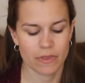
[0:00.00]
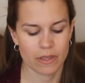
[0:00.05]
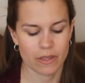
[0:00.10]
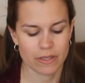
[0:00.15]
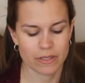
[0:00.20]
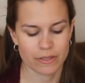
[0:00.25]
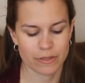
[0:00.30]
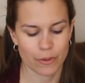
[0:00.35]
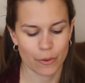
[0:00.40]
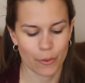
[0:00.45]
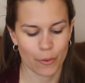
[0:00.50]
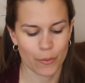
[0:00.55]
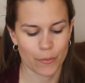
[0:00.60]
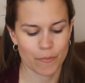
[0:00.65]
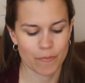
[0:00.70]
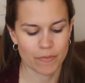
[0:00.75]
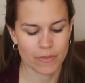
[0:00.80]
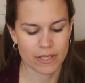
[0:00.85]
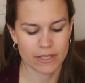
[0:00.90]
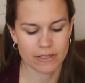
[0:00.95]
So
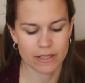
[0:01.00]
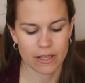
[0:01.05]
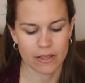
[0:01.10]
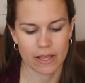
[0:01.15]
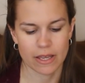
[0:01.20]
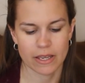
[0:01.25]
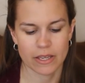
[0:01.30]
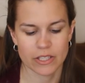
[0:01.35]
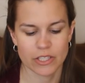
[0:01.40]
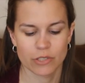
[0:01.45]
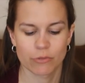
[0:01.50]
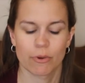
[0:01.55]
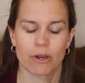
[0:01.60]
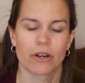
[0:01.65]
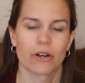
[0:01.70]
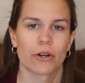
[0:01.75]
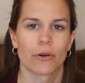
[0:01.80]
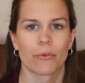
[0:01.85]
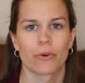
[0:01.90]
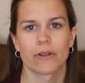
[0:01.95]
it's not like a
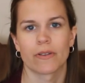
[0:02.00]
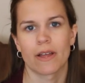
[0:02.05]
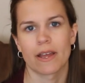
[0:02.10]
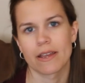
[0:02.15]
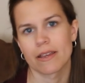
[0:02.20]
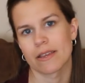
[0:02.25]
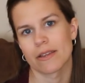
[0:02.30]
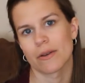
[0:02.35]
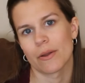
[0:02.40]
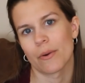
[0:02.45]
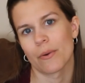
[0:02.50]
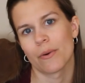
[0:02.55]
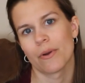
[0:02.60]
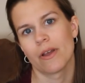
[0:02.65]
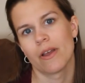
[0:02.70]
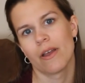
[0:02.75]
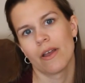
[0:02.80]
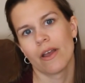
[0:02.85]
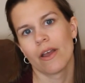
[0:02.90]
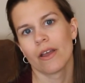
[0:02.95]
sweater where, like, you know,
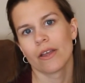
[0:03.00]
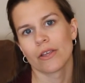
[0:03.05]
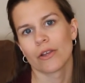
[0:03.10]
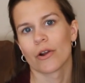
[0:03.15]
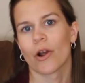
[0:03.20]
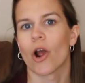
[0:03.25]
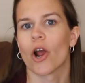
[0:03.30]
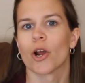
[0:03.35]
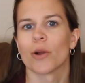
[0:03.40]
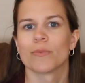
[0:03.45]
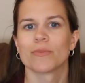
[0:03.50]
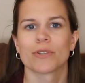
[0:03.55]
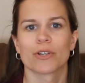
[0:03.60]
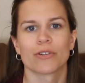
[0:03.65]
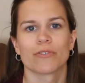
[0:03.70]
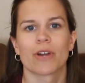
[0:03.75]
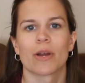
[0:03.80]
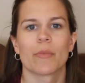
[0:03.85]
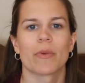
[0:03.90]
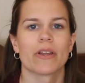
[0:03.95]
your arms are
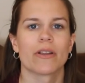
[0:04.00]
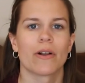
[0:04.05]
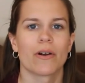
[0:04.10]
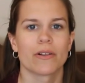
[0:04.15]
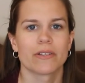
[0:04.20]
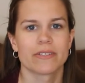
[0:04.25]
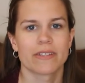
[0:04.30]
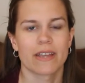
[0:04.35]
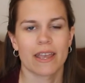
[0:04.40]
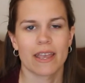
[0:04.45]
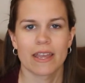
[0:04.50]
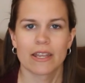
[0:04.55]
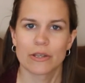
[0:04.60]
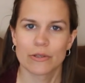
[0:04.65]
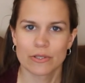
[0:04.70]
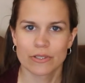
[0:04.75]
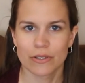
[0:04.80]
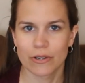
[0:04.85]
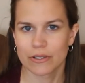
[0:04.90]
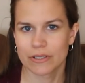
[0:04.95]
rubbing all day and you
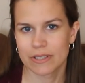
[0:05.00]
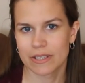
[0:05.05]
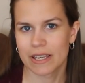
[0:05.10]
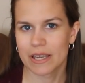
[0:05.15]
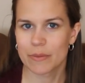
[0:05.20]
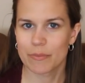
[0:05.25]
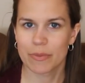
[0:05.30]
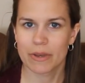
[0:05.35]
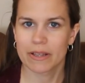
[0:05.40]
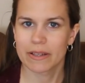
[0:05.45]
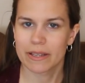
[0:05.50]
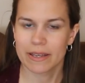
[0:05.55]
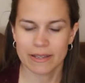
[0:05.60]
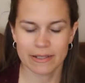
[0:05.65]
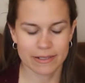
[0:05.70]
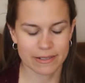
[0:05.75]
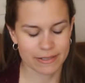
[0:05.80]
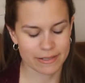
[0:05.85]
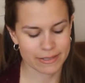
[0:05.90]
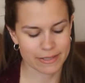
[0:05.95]
start to get
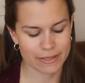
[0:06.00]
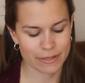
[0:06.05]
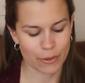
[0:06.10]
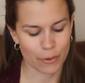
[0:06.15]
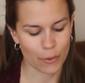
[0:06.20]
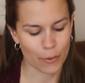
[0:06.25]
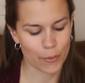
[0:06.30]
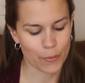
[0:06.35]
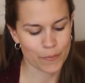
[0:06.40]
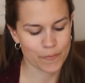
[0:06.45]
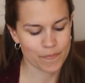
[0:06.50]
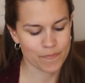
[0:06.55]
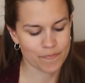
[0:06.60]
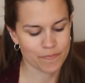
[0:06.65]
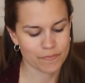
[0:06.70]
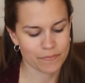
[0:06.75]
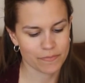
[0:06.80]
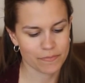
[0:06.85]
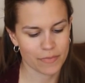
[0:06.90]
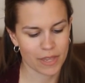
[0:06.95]
pilling. So
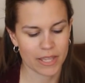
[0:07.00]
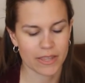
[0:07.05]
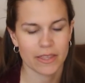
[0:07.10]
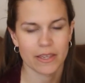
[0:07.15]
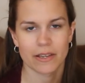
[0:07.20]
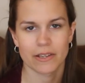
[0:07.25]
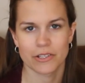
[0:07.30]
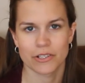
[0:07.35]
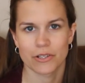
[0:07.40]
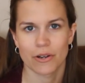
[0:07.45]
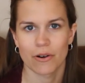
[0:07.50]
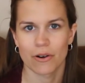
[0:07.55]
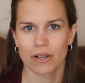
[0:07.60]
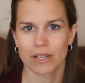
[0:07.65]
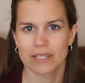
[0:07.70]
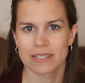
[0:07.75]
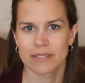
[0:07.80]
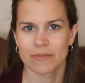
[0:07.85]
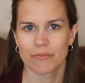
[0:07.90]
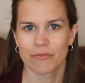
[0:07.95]
I think a shawl
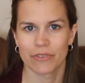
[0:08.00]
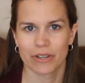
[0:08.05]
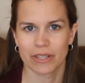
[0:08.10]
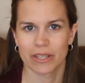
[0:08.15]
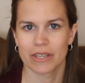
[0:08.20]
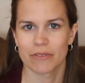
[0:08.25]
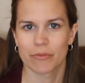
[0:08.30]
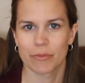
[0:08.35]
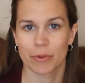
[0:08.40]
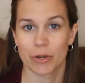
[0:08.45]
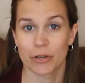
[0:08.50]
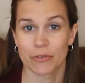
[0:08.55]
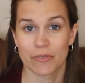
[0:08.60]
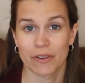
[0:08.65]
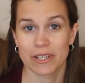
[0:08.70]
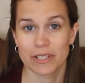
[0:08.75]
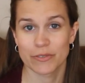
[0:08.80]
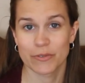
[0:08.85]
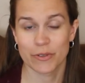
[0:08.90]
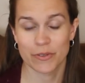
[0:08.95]
is really
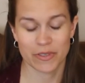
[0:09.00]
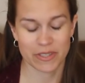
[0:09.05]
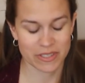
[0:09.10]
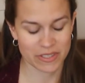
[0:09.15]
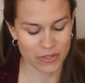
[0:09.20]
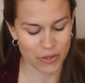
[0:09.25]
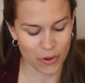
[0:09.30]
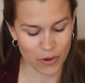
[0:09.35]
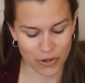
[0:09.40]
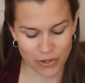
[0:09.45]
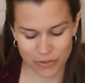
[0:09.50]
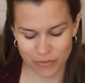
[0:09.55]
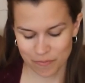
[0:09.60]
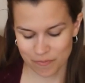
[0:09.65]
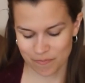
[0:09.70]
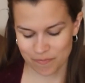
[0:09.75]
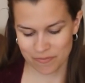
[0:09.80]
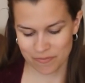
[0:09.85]
perfect for this yarn.